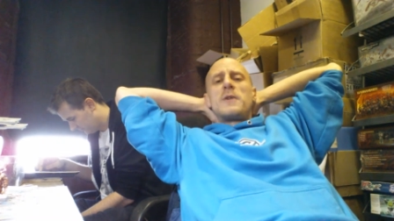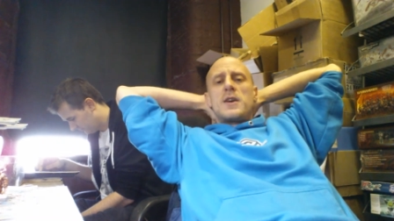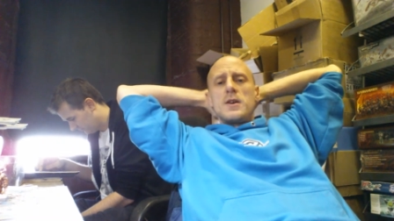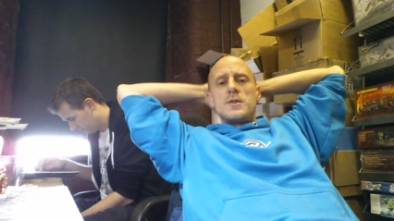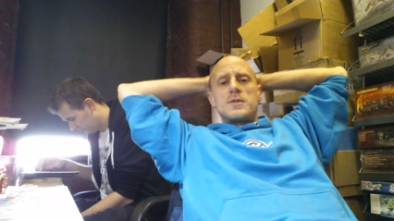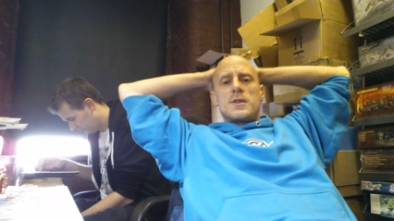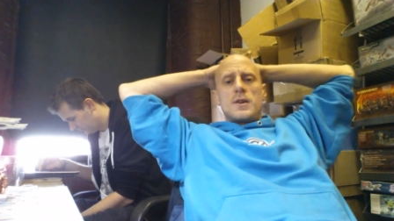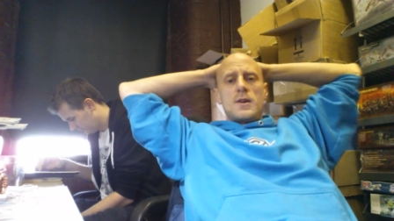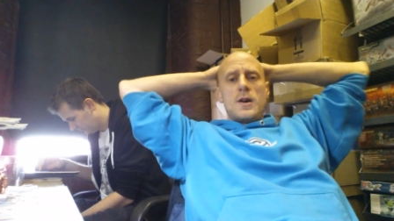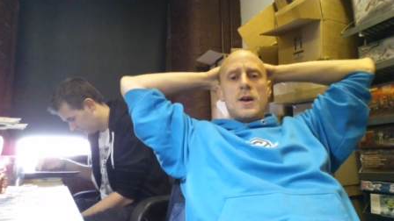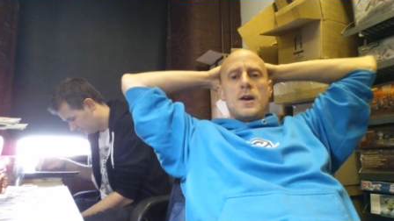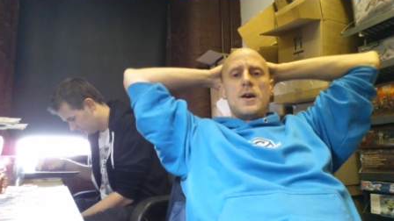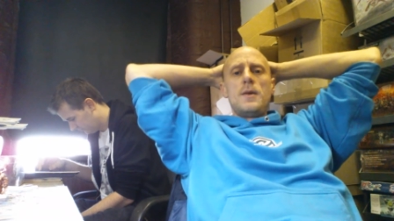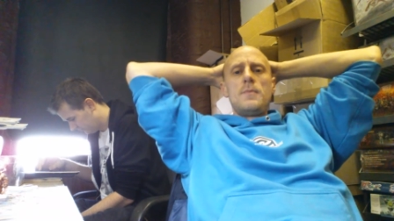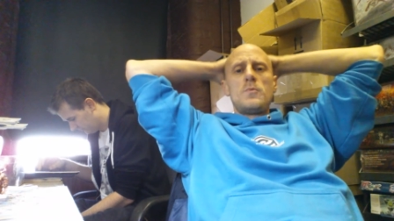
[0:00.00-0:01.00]
Because
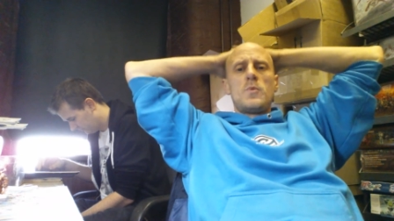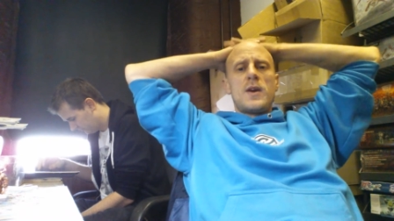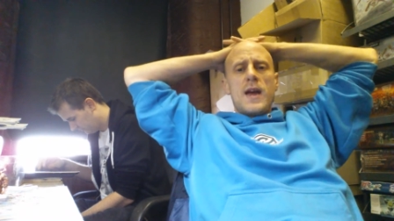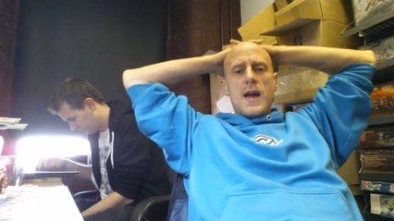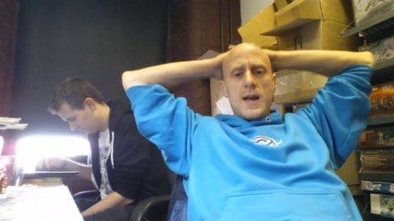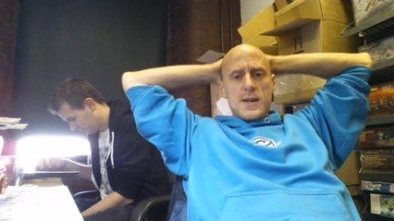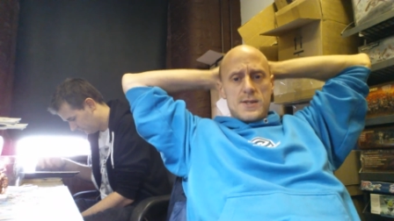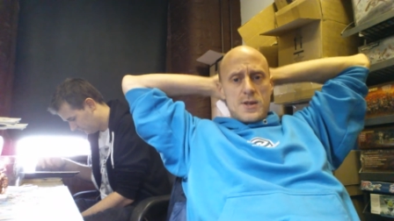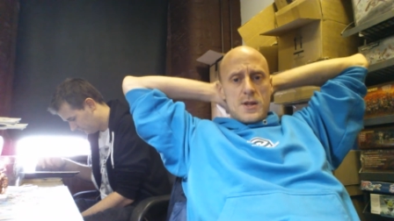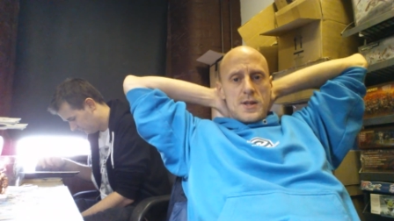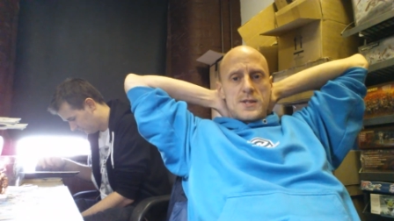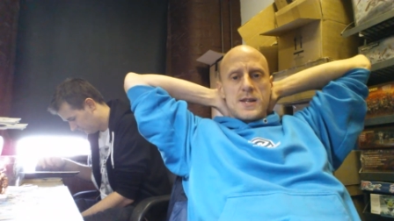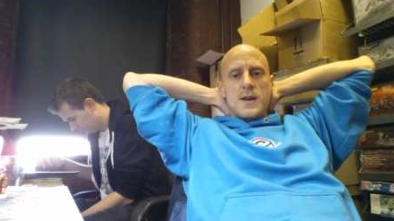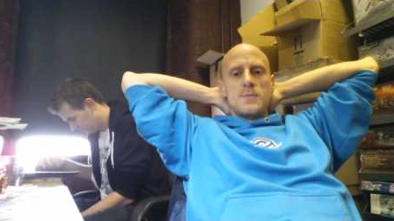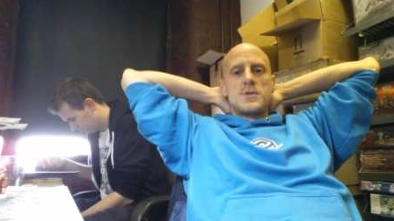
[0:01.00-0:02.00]
um, we get asked all
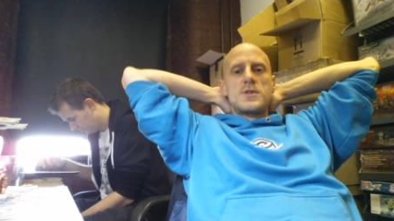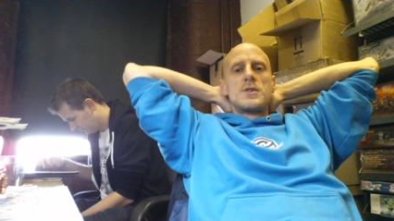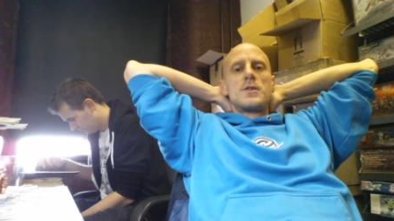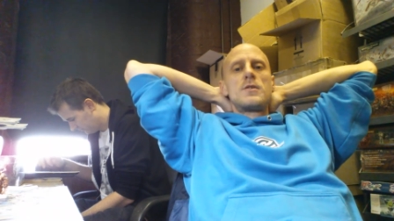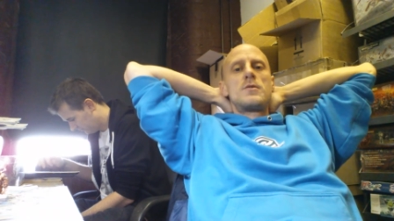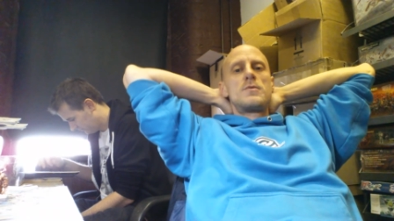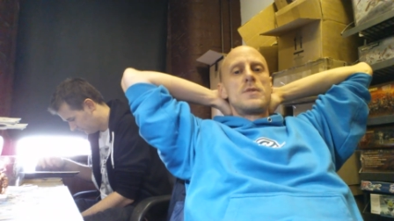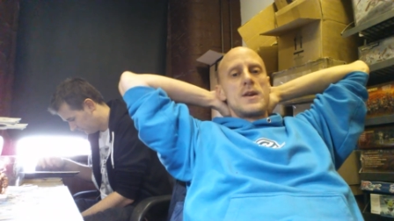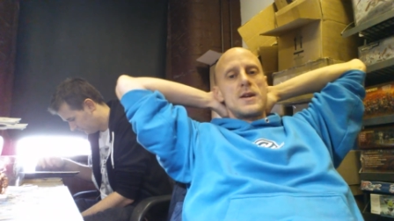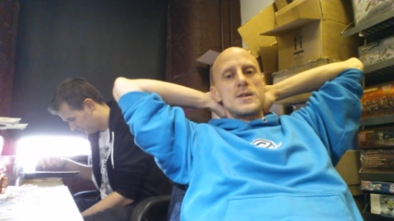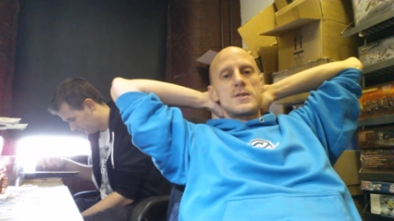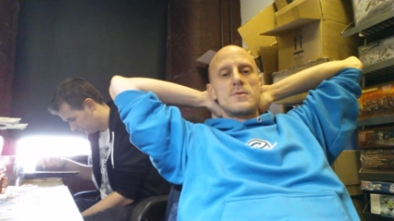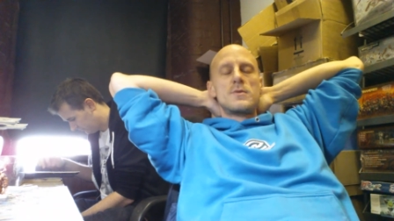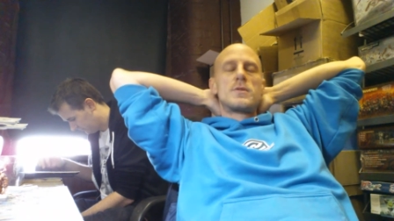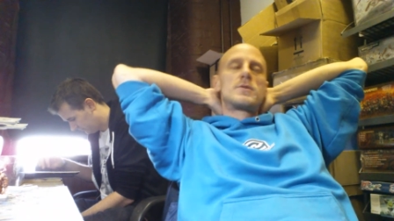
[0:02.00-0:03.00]
the time to do
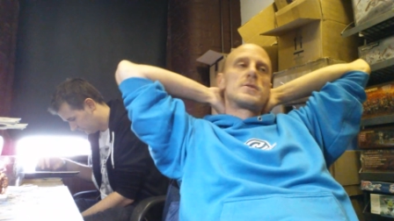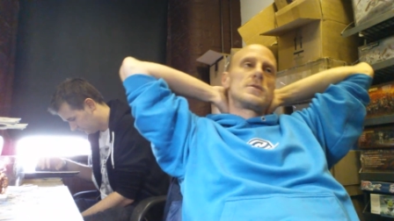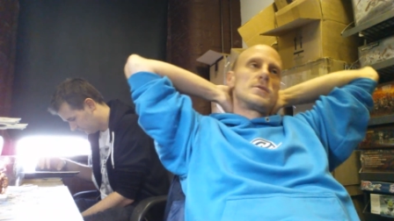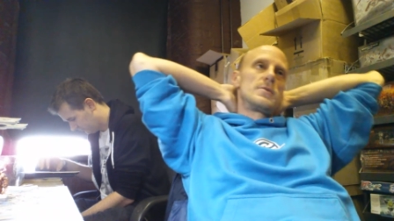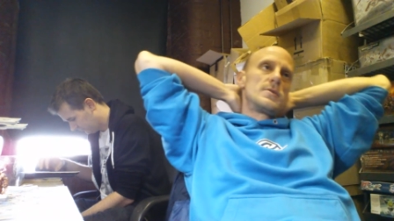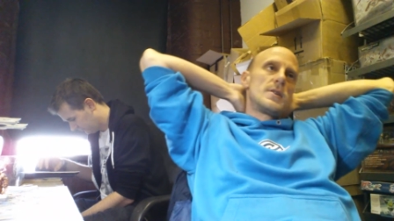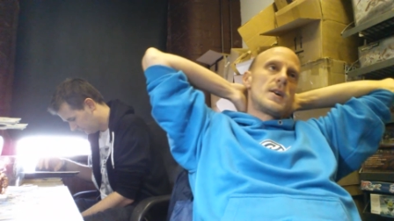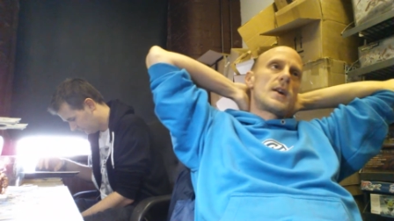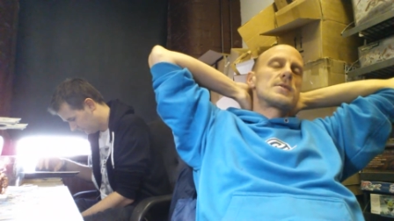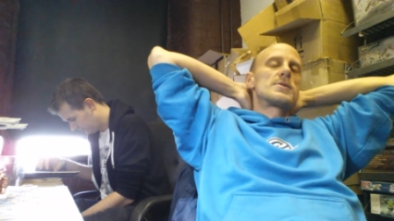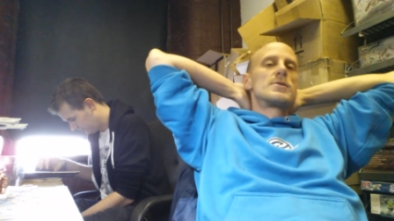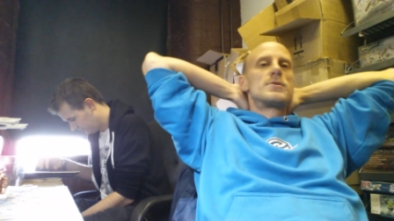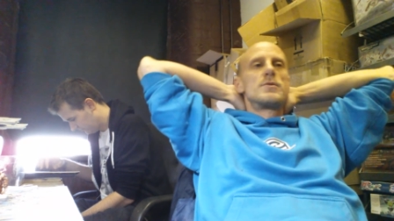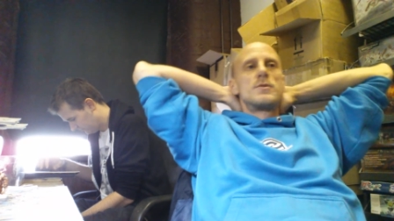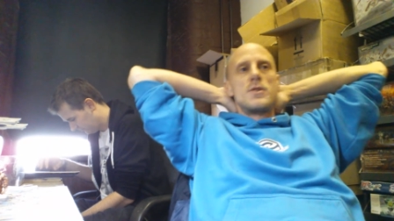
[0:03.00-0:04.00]
this, to do that,
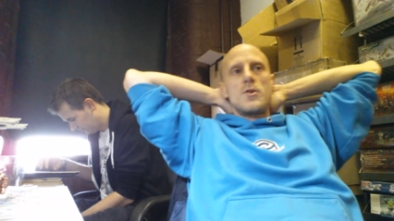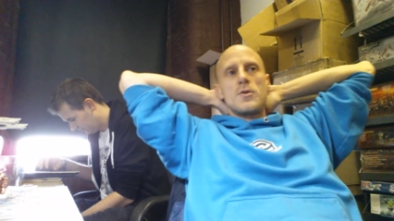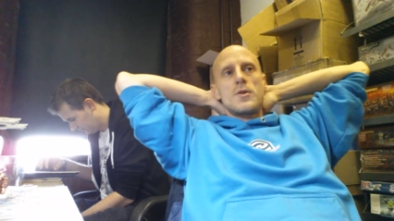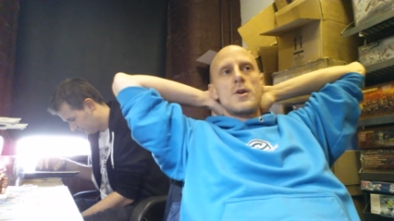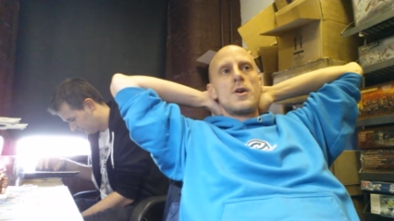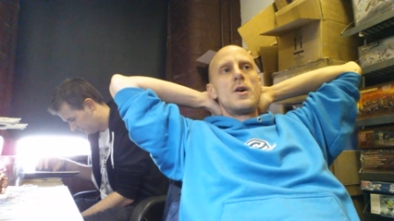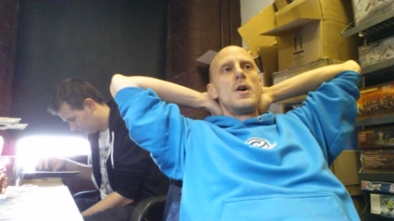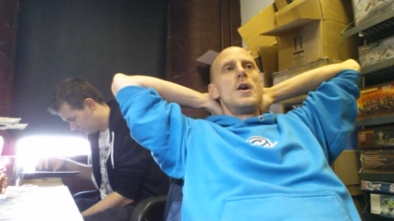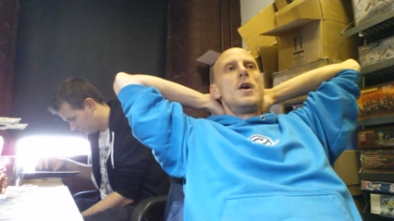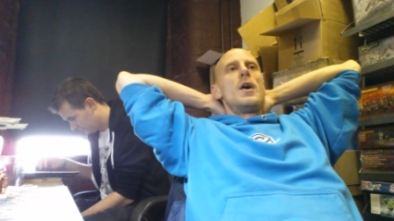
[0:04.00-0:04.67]
to do the other.